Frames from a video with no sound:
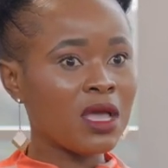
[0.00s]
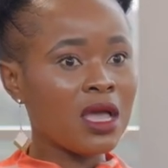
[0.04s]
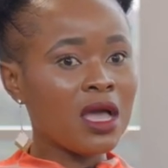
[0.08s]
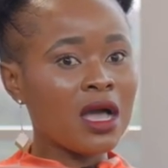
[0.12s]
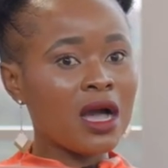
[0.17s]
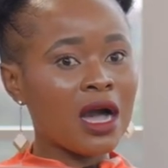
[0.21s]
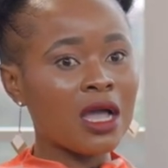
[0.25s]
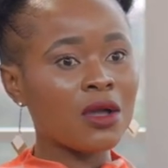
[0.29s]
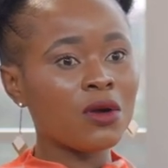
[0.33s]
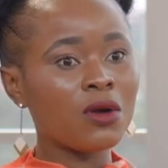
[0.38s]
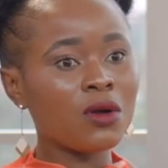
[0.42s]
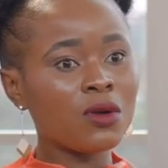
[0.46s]

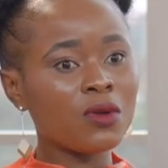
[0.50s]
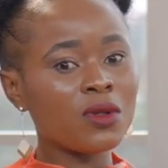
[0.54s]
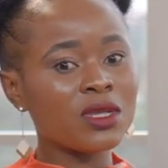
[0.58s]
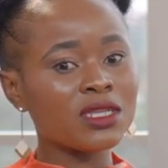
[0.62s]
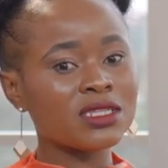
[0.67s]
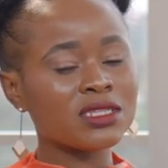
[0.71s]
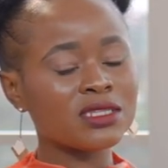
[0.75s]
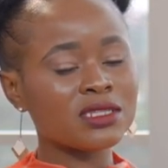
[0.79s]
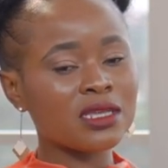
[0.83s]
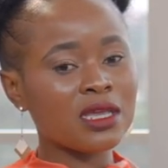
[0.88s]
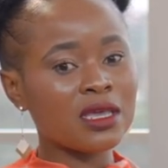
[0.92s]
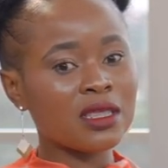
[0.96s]
I
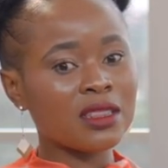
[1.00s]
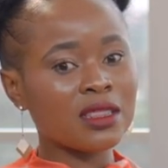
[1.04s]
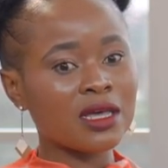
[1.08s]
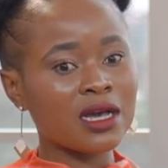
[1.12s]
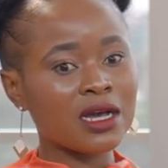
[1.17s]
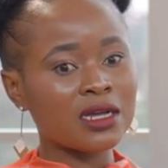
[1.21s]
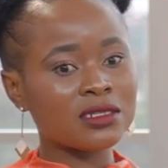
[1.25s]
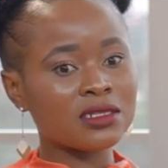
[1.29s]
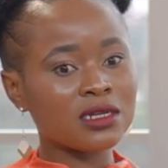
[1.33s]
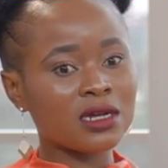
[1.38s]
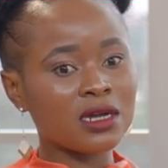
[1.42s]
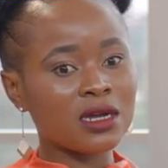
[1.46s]
always say
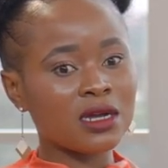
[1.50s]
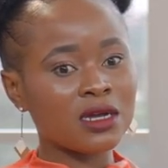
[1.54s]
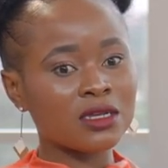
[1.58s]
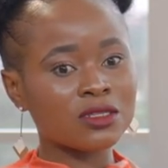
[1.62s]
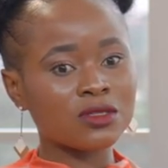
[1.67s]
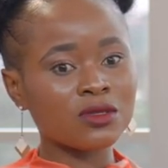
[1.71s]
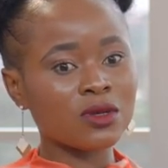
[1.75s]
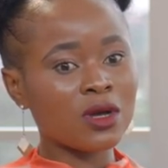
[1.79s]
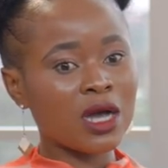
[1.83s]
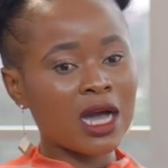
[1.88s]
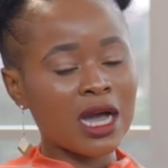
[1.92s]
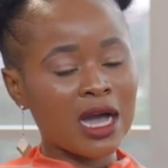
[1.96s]
that, uh,
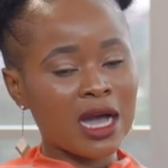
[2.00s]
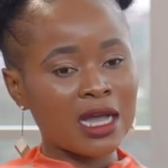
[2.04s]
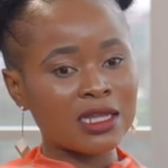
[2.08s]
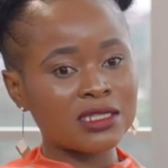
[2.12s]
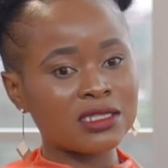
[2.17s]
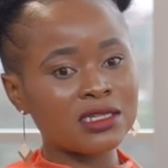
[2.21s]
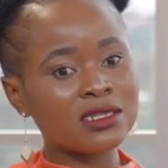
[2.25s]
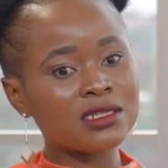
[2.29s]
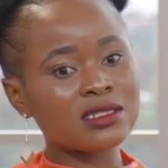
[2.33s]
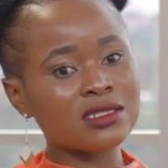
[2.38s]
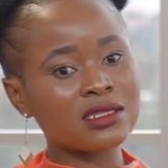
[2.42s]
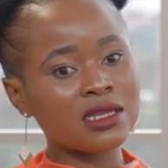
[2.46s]
so I, I
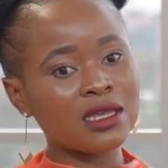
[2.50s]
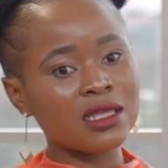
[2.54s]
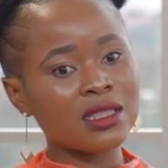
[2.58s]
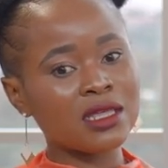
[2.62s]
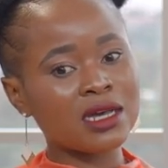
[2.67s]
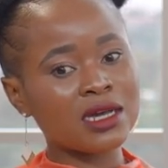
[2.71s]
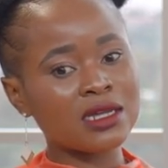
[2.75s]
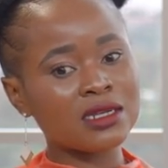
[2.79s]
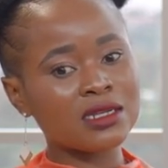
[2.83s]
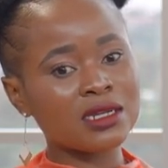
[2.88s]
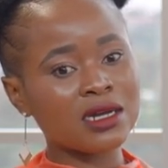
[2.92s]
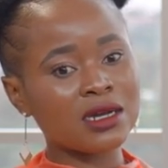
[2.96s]
did say
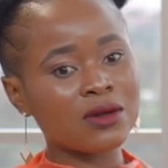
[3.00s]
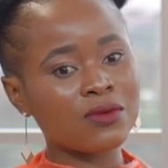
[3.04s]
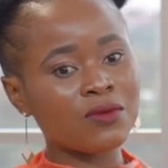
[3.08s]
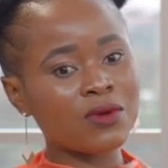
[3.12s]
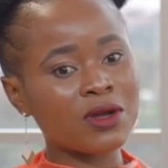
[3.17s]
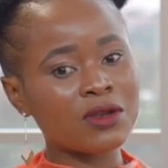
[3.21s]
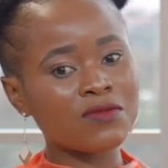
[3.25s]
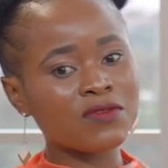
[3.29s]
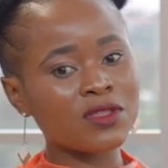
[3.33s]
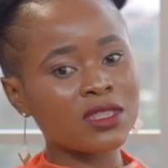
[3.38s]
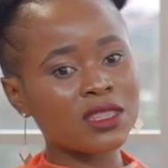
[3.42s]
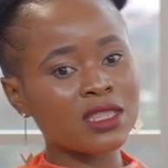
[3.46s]
that uh,
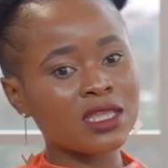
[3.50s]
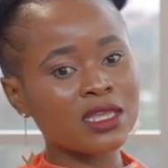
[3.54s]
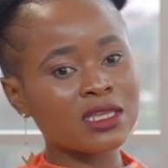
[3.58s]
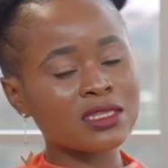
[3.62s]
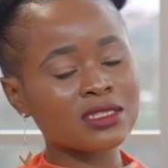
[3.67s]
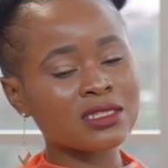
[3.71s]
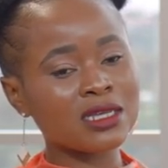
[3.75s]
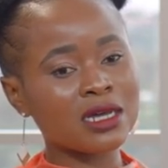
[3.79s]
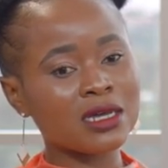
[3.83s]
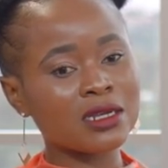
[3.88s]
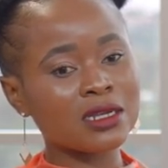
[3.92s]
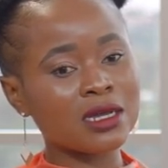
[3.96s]
one of the
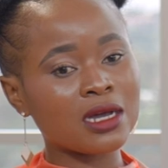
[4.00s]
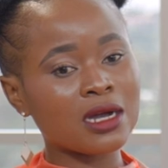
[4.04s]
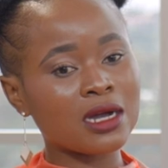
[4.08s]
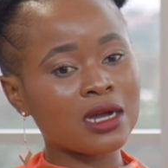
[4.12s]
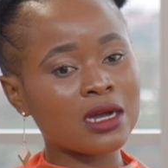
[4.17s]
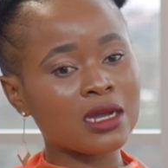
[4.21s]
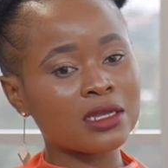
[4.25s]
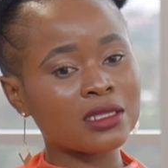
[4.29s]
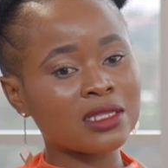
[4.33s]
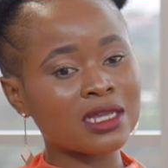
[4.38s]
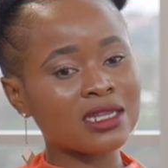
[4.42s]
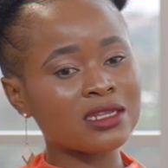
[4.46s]
things that
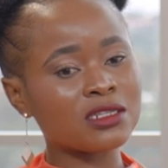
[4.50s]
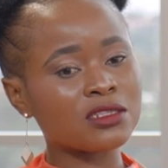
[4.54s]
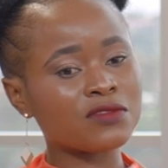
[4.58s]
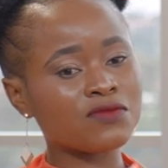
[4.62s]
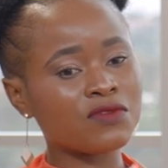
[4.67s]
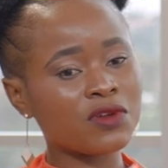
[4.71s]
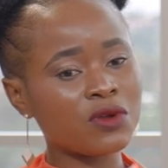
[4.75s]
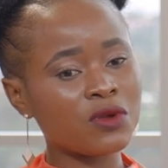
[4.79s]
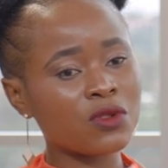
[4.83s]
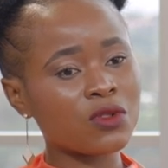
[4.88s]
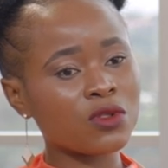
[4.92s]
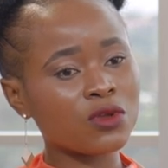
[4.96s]
uh, that is
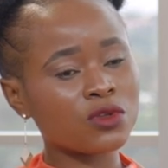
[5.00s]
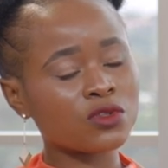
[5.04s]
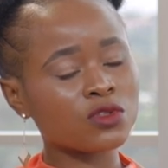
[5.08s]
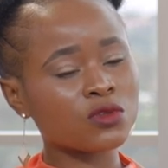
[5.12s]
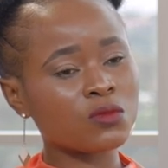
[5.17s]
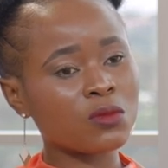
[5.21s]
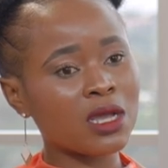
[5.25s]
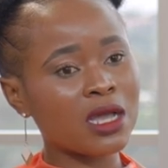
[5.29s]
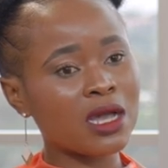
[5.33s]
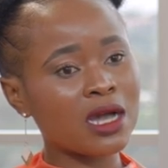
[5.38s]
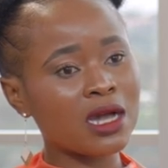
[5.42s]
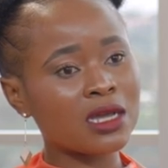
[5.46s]
very close
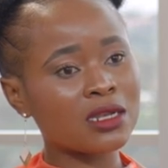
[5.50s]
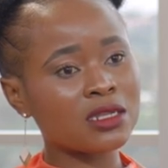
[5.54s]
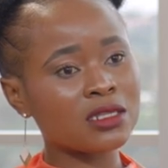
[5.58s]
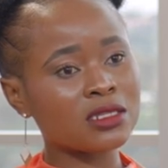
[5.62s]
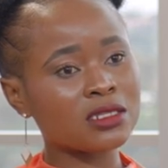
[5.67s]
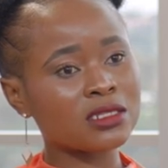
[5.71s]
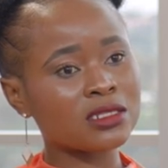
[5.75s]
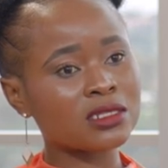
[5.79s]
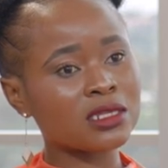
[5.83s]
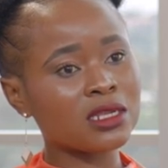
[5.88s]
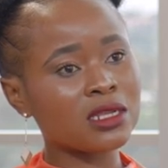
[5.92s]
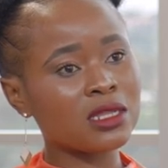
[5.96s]
to my heart
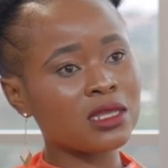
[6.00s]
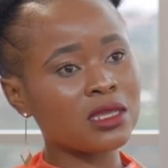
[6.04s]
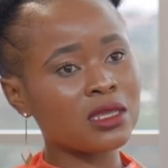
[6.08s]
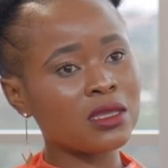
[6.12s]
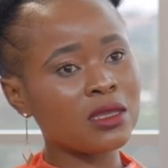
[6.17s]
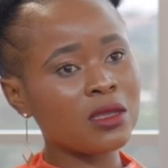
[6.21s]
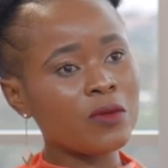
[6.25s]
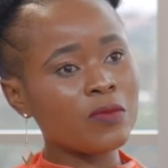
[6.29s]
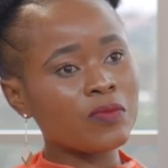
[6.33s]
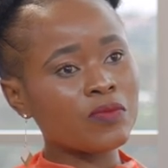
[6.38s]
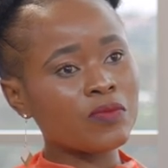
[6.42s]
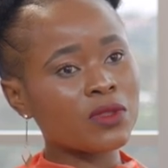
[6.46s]
is really
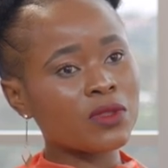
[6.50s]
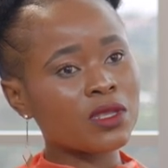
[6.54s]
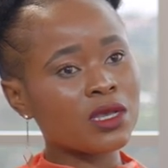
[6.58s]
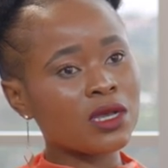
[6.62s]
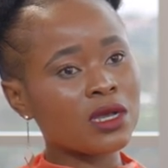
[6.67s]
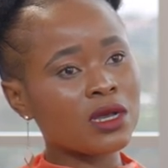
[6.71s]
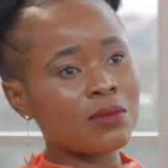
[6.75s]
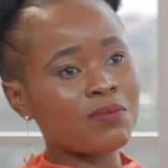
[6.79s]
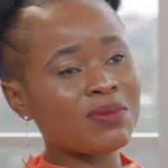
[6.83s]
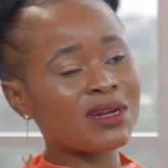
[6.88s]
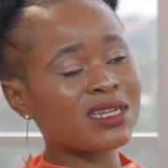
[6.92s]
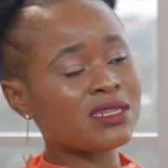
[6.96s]

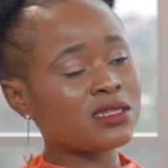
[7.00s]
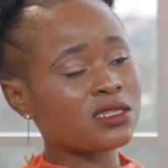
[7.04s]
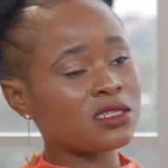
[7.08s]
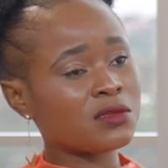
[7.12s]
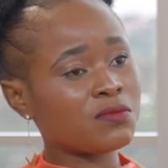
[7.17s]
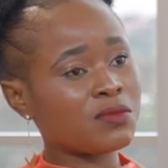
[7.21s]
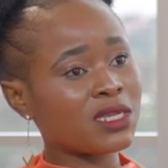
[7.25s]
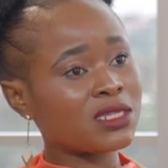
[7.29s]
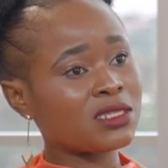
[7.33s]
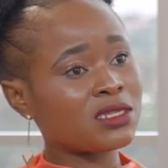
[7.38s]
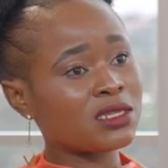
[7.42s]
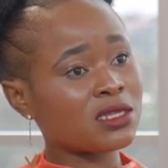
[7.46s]
uh,
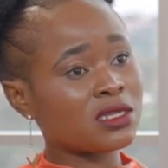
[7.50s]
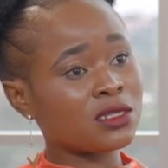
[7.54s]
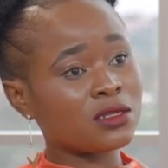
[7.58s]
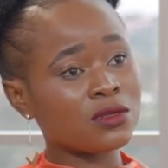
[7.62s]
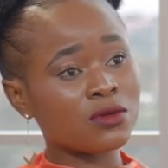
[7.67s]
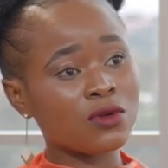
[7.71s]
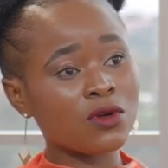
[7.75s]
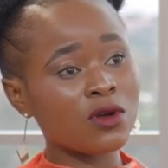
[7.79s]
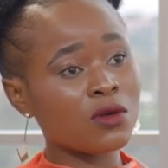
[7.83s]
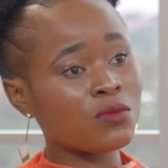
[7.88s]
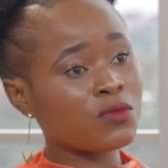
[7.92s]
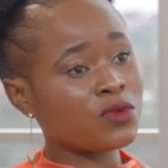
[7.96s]
participating
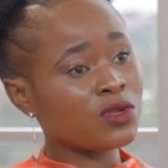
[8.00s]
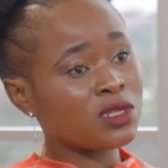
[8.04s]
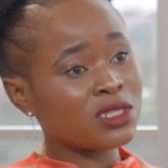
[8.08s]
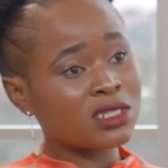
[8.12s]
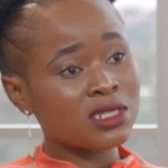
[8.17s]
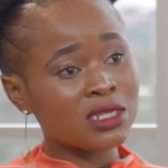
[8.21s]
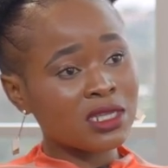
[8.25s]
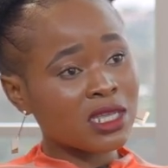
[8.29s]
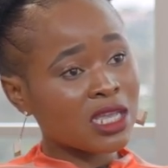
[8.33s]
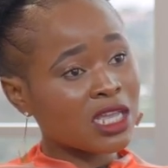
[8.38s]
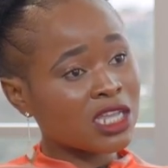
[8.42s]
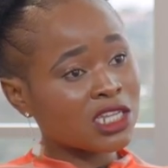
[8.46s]
in
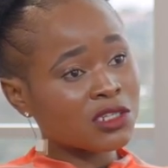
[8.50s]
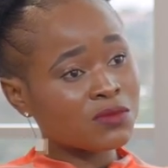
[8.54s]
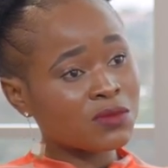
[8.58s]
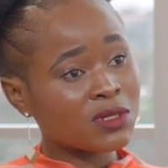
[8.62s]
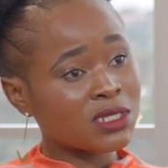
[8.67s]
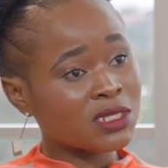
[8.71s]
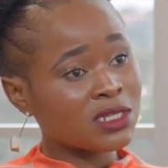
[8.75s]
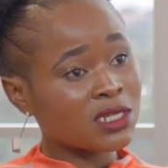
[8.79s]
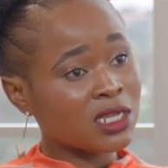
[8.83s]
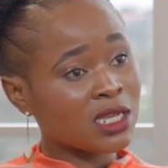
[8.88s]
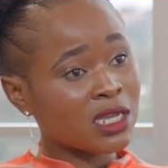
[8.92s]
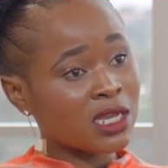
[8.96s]
community
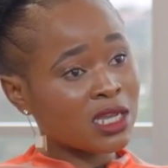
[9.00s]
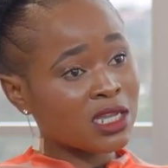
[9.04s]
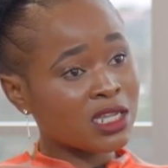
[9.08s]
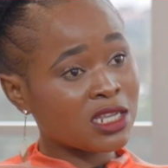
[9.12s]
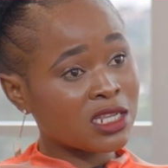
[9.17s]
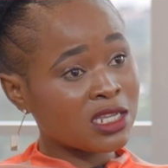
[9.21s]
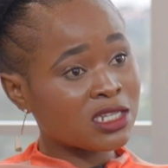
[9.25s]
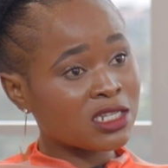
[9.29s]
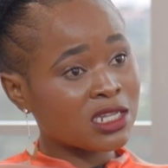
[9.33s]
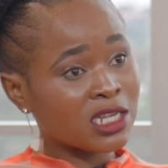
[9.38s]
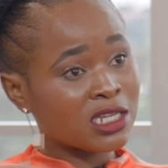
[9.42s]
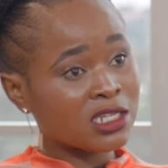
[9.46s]
engagement uh,
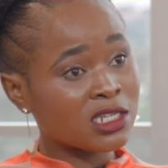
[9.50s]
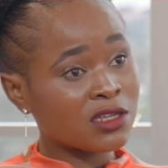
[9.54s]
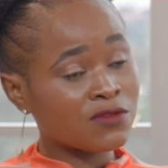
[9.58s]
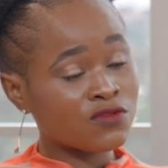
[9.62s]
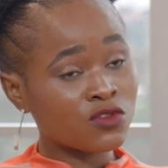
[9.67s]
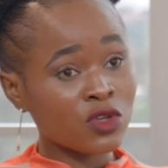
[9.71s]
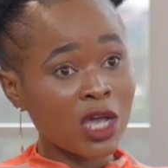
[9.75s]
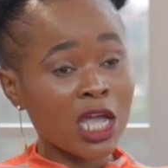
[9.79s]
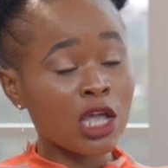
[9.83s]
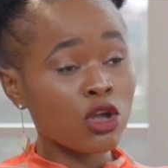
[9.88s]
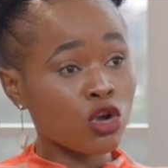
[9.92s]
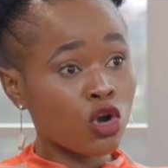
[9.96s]
initiatives.
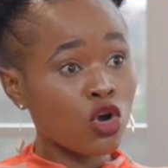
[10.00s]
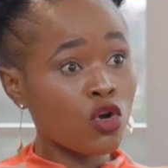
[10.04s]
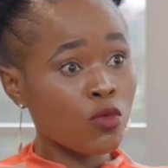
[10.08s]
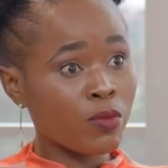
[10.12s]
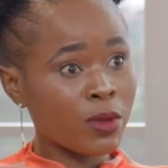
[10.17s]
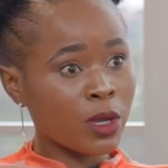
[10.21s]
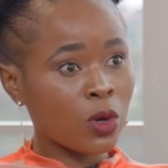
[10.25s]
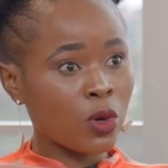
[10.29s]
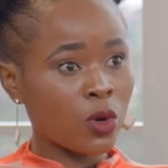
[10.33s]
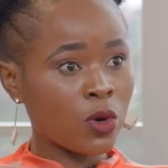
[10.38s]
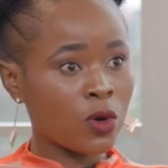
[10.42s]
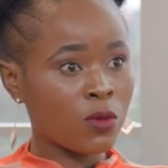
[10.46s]
So I go
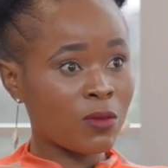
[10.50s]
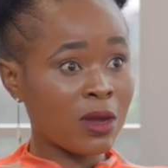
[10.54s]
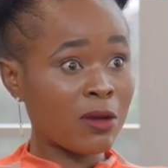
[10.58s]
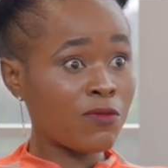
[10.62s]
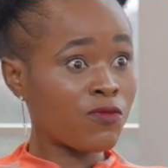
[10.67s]
back home.